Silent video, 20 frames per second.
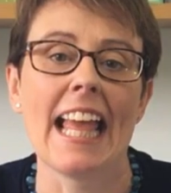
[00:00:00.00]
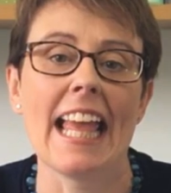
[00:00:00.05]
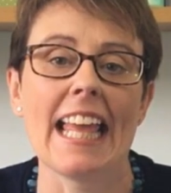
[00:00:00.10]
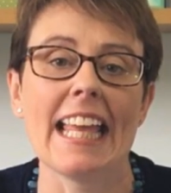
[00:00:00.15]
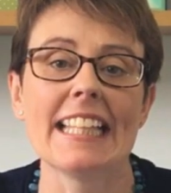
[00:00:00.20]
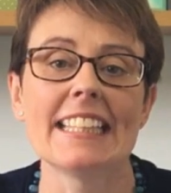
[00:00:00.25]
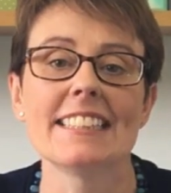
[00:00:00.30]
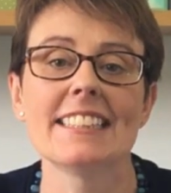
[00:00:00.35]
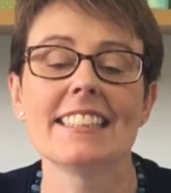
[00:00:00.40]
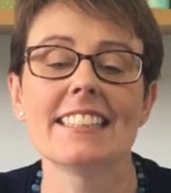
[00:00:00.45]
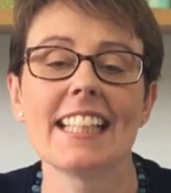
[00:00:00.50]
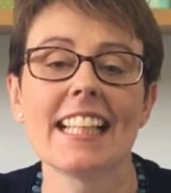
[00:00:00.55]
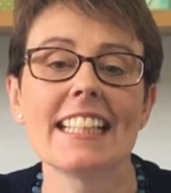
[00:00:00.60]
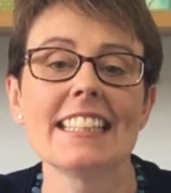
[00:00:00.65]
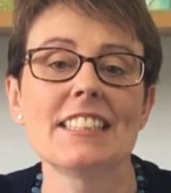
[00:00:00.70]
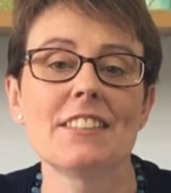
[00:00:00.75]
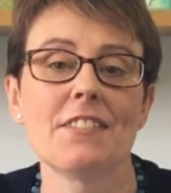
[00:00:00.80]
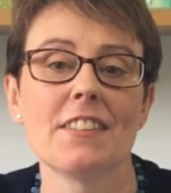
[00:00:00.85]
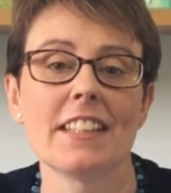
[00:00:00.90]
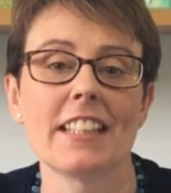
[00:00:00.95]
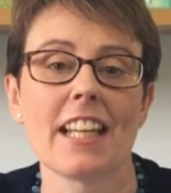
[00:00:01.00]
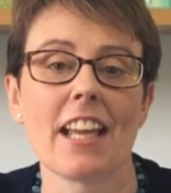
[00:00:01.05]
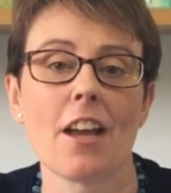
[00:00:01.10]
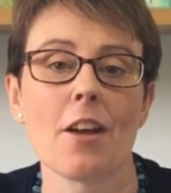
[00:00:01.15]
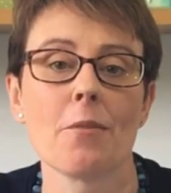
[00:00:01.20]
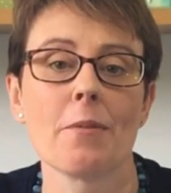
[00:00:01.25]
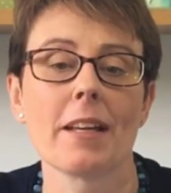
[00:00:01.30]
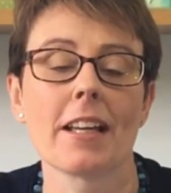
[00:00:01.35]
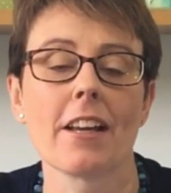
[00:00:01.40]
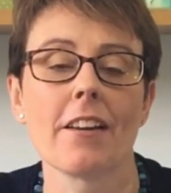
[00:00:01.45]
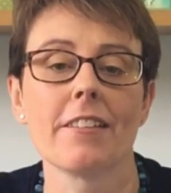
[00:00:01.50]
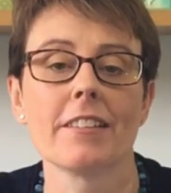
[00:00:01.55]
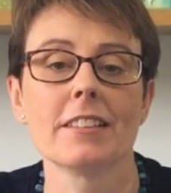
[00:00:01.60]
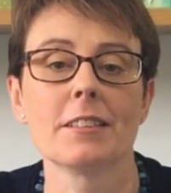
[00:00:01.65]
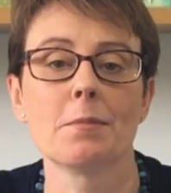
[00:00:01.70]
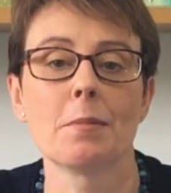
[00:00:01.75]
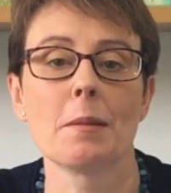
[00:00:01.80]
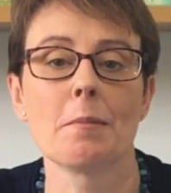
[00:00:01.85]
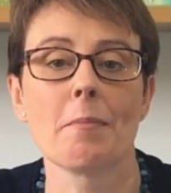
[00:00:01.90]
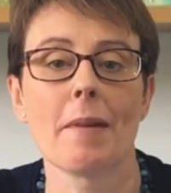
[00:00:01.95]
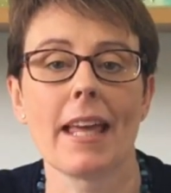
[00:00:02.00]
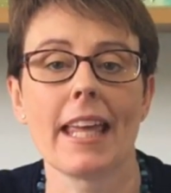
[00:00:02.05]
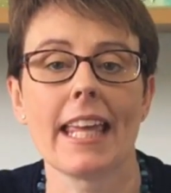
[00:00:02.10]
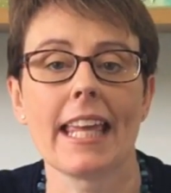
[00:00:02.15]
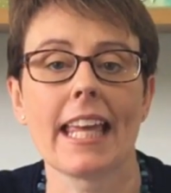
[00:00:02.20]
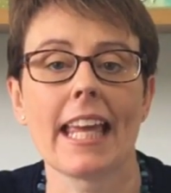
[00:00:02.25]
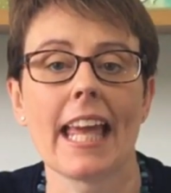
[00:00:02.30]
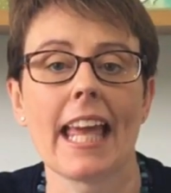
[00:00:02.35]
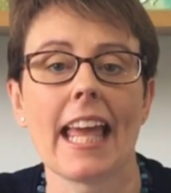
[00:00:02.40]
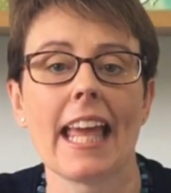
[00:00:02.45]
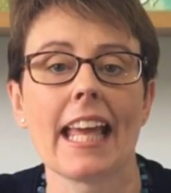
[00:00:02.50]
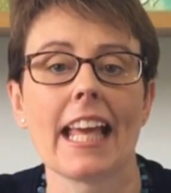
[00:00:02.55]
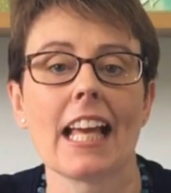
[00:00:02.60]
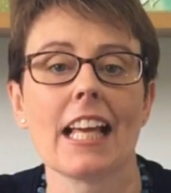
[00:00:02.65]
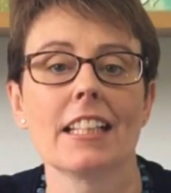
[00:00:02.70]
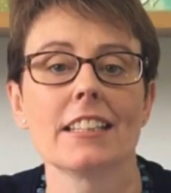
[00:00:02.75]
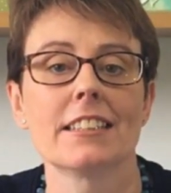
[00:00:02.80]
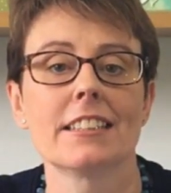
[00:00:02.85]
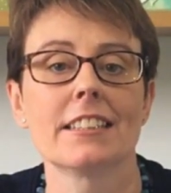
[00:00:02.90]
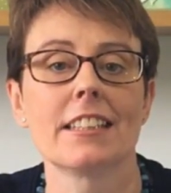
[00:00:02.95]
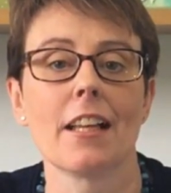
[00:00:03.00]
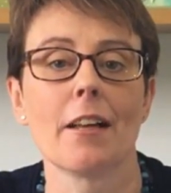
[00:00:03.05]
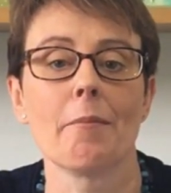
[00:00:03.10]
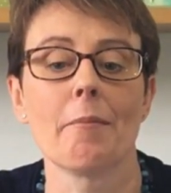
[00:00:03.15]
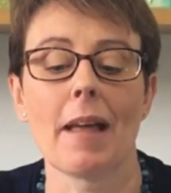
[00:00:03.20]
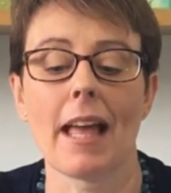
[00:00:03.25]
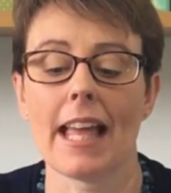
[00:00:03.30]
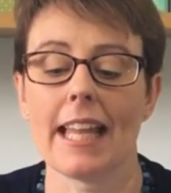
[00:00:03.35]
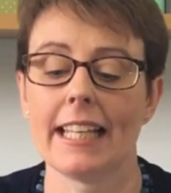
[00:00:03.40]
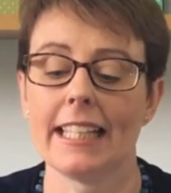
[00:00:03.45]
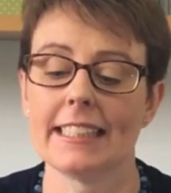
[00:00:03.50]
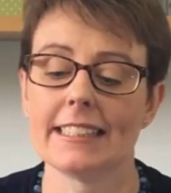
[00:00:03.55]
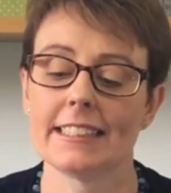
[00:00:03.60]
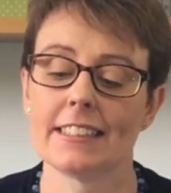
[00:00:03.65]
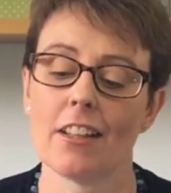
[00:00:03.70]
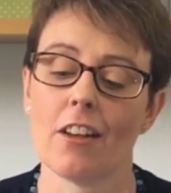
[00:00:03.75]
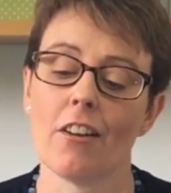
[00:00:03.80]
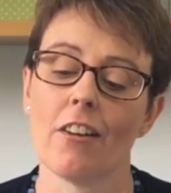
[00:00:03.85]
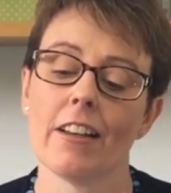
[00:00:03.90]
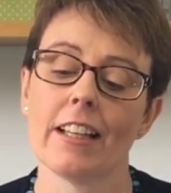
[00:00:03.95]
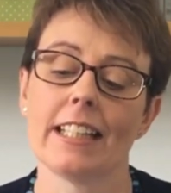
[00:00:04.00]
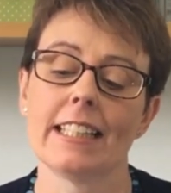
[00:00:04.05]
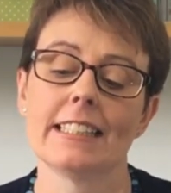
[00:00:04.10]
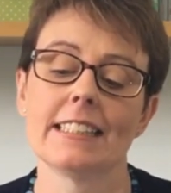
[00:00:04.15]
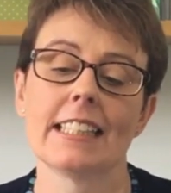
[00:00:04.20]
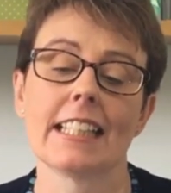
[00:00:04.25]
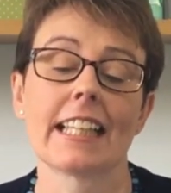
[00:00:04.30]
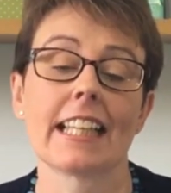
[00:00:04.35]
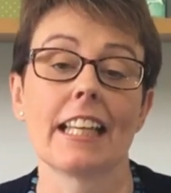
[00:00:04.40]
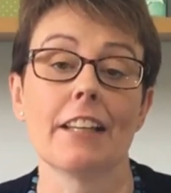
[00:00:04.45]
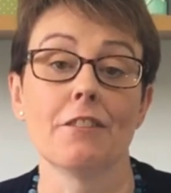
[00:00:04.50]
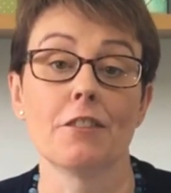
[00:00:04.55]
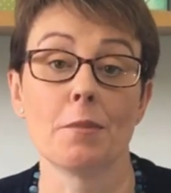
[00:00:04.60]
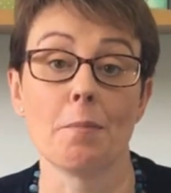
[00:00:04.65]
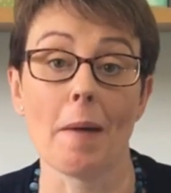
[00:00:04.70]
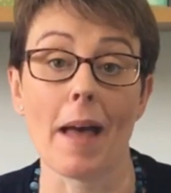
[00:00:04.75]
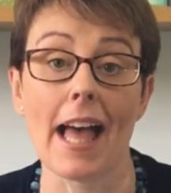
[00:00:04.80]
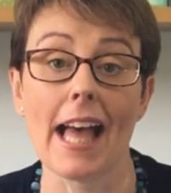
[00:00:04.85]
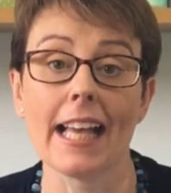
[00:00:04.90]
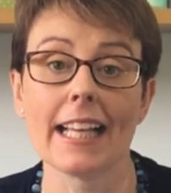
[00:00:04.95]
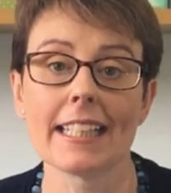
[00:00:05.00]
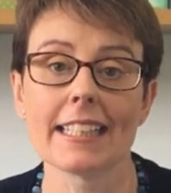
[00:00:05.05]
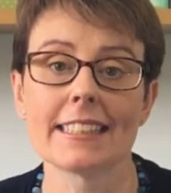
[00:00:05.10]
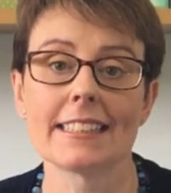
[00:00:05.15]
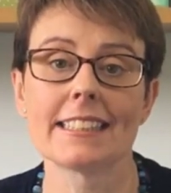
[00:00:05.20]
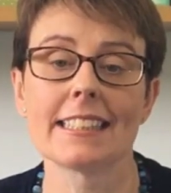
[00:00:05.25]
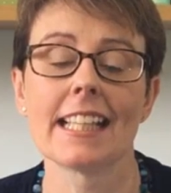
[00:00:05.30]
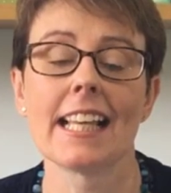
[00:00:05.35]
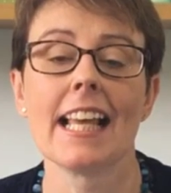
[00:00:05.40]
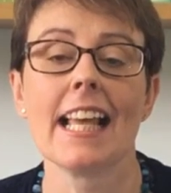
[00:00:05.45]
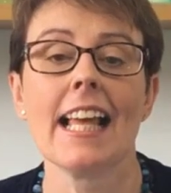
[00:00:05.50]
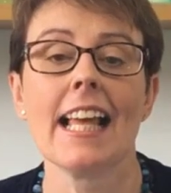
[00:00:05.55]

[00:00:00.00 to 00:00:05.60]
In today's video we're going to be making some any size gift bags.